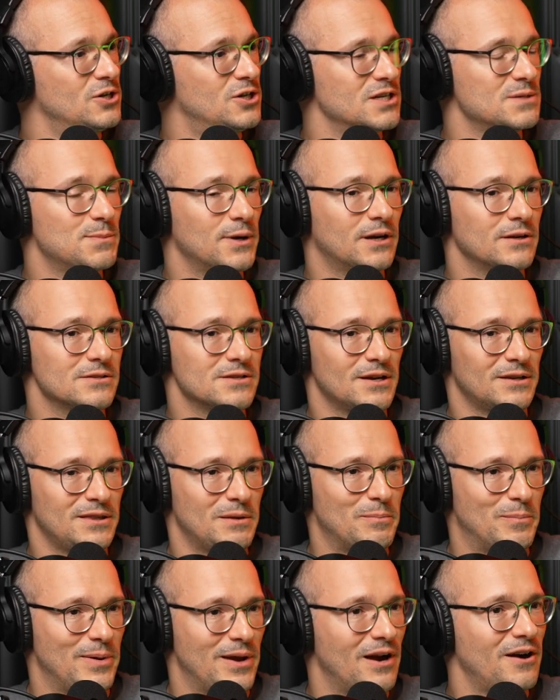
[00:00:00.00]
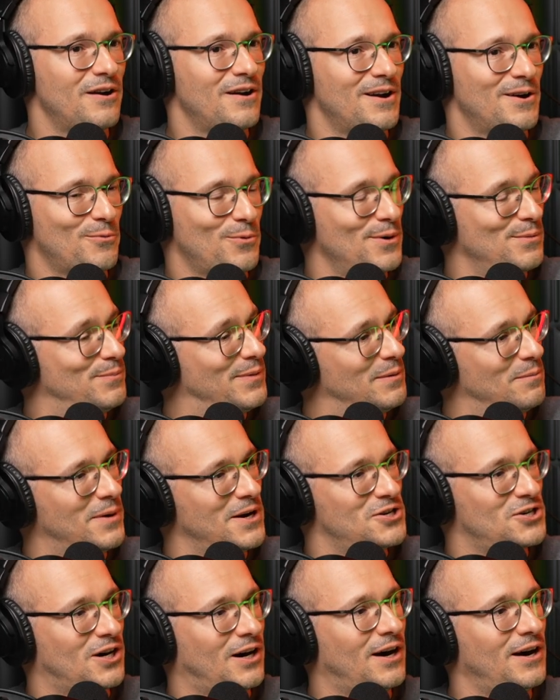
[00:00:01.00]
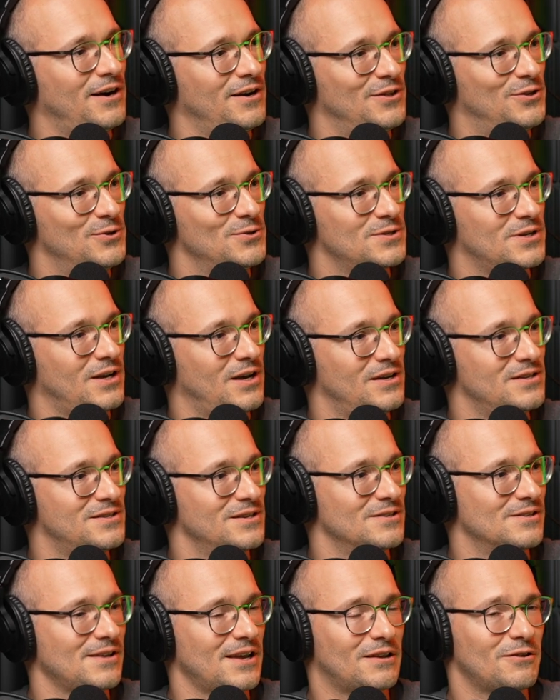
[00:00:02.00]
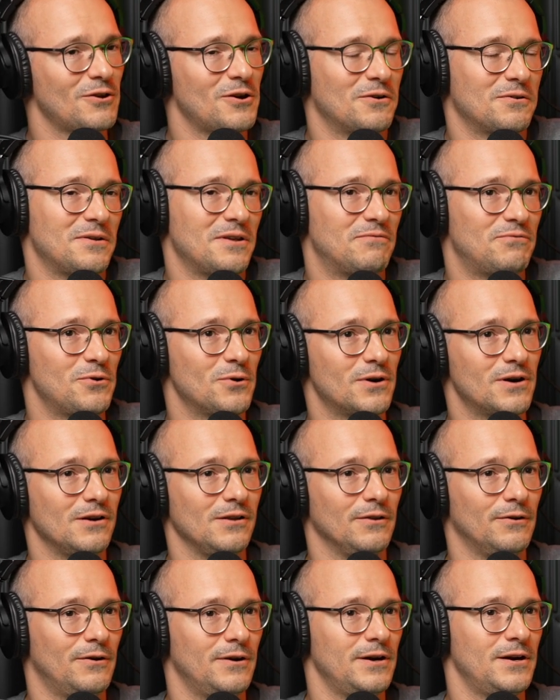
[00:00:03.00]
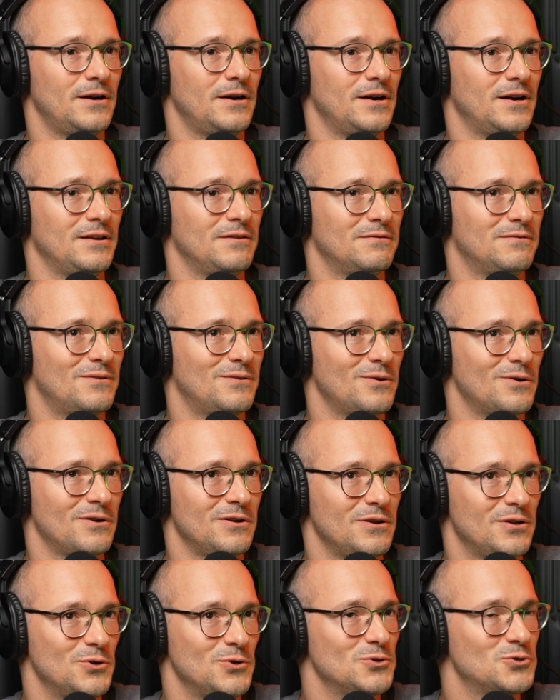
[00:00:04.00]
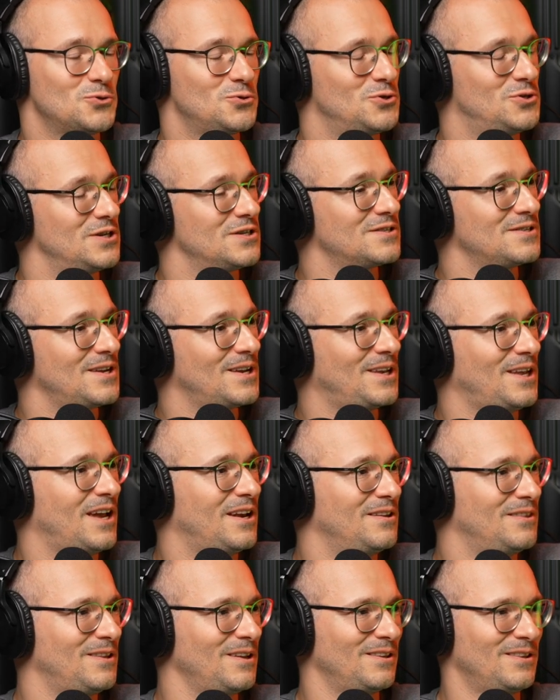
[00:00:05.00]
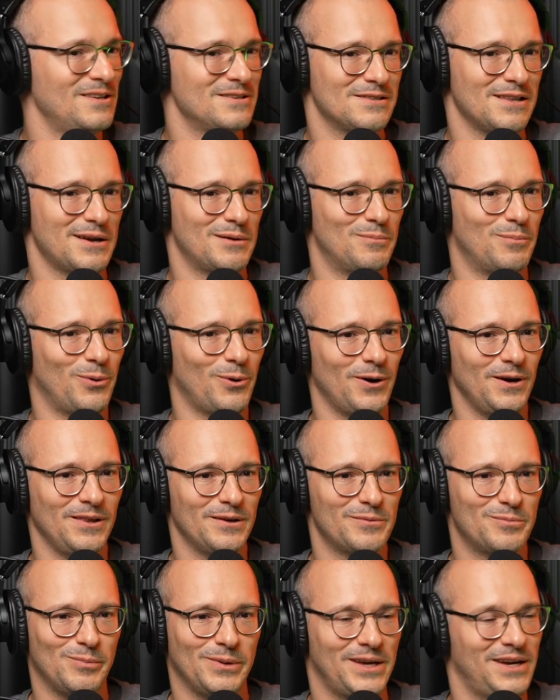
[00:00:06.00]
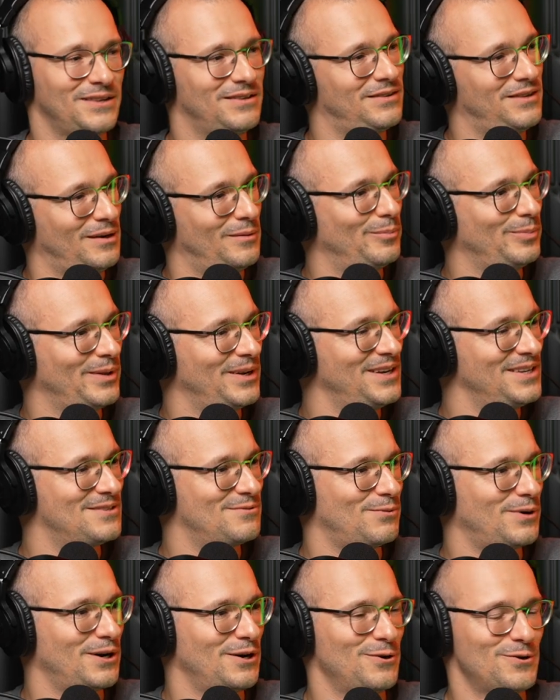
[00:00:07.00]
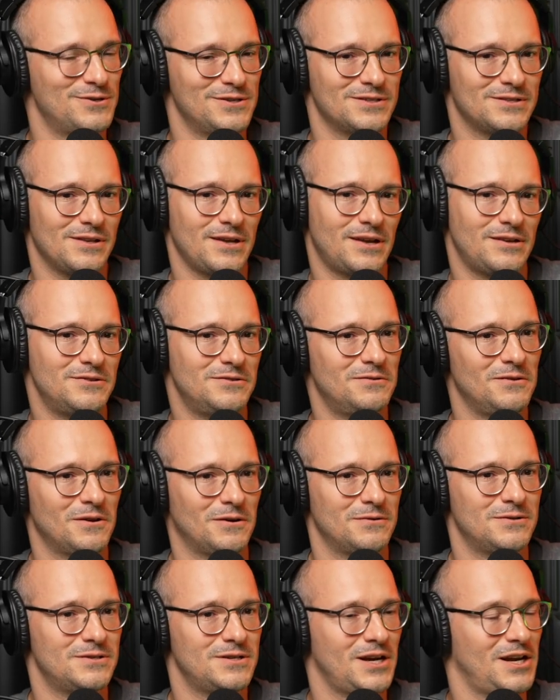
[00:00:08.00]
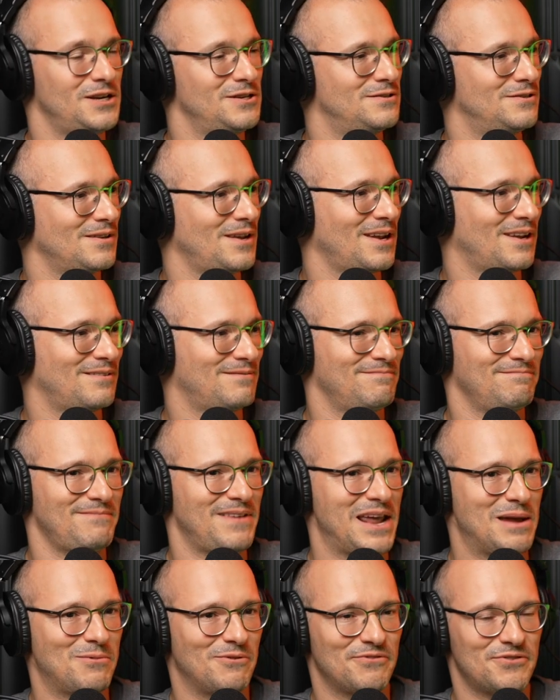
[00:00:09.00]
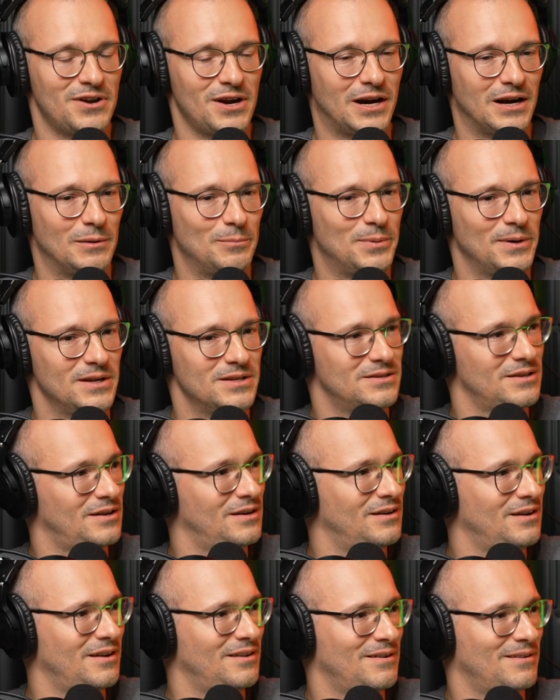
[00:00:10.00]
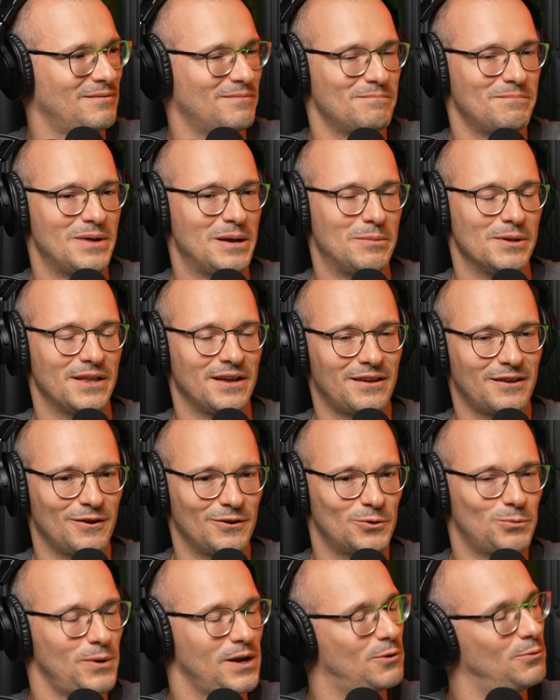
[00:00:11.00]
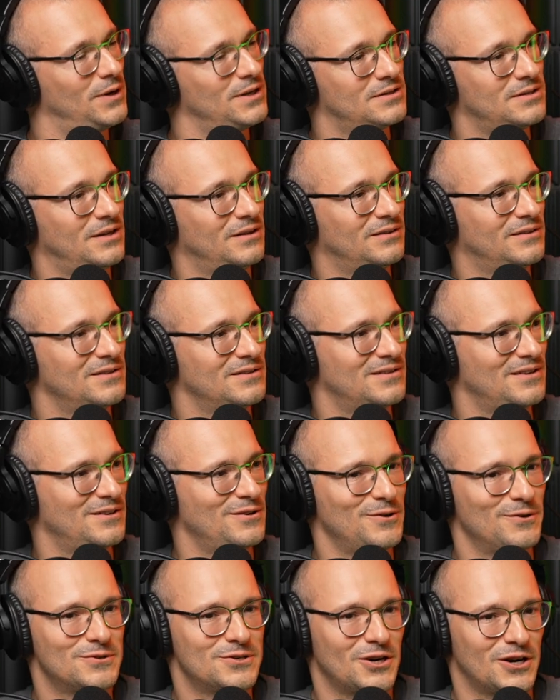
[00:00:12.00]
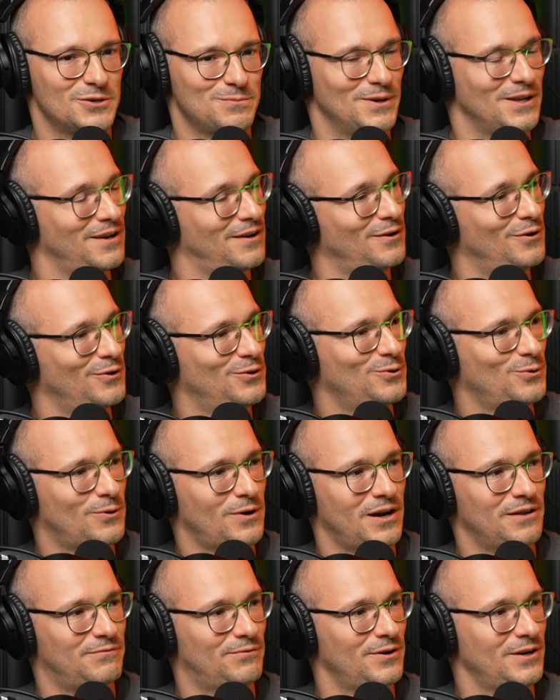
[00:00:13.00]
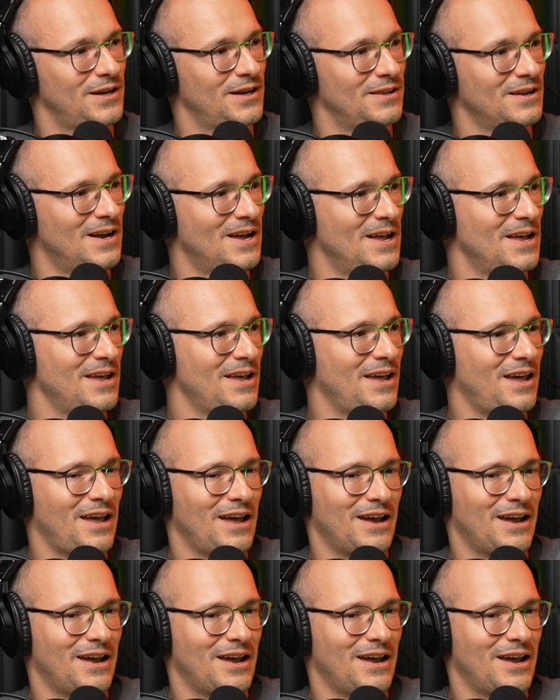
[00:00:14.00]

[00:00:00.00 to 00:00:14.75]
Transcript: just because like the barrier would be much higher in those cases. Like, you know, if you're a lawyer and you're used to just like editing these like boilerplate templates where you're just like, you know, change like name of three companies and uh, maybe like, you know, tweak one sentence and you charge me like, you know, two grand for that. Yeah.